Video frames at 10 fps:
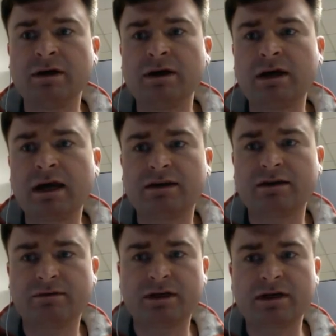
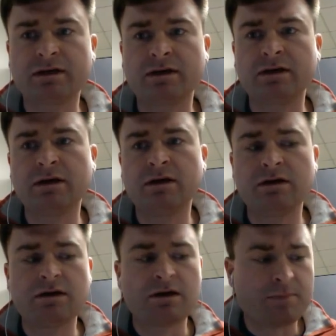activity
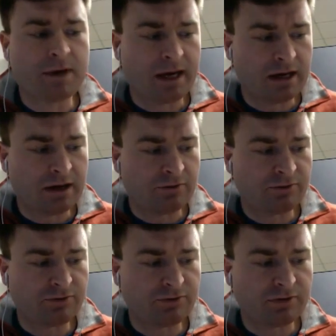
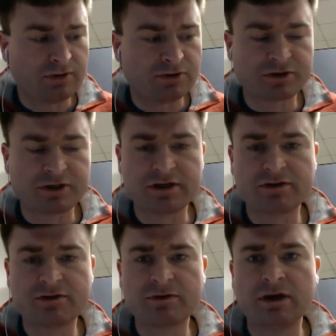about
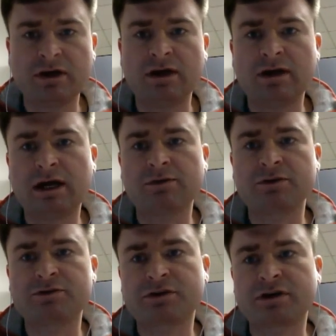drugs and how the
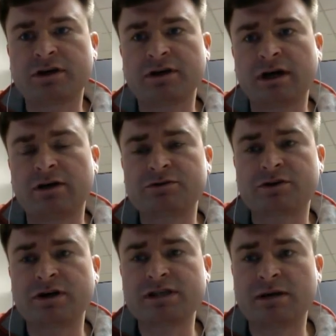drug how
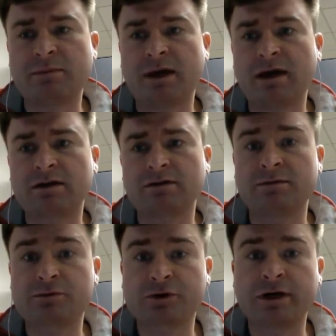drugs impact the
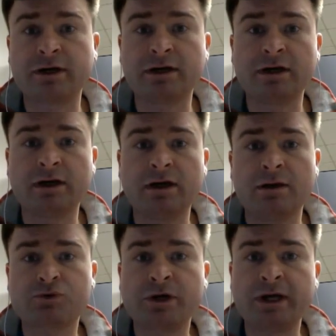brain
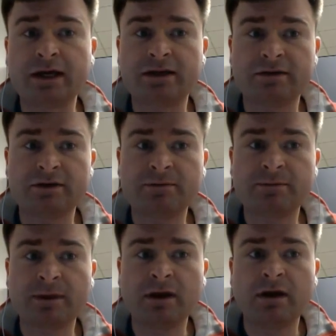and brain activity
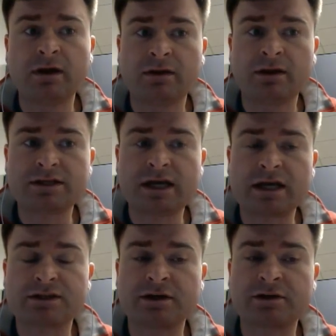that's
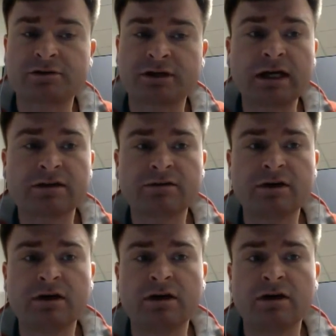actually interactive
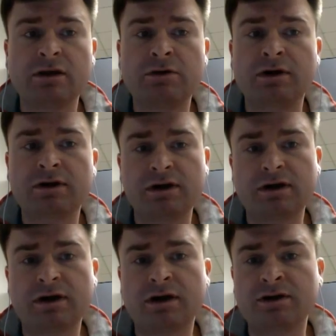you can
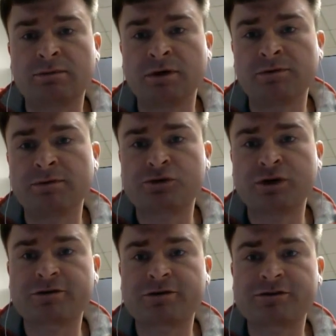click on and move the
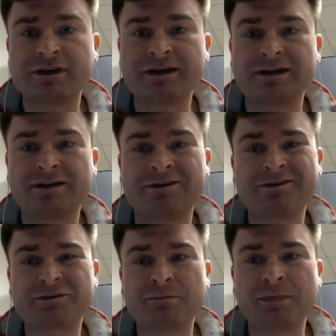brain around
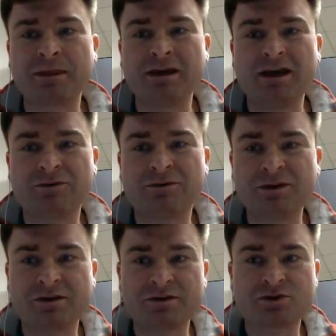and and read
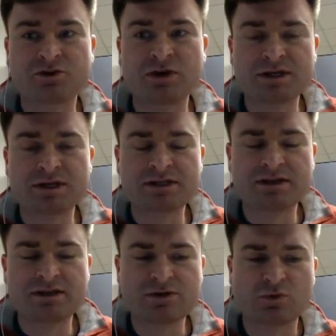the descriptions.
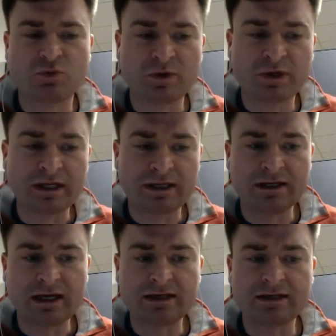That's a really
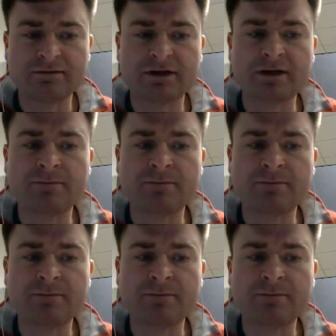neat activity.